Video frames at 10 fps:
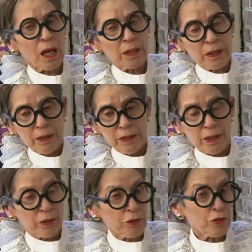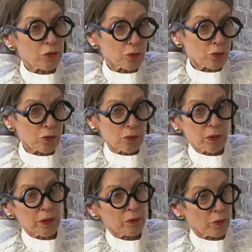And in addition to
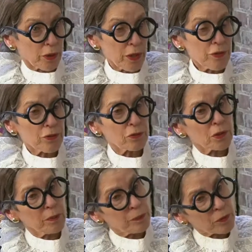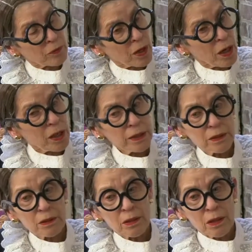education, they
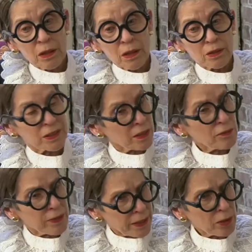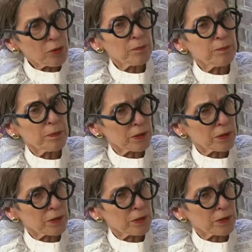provide self-help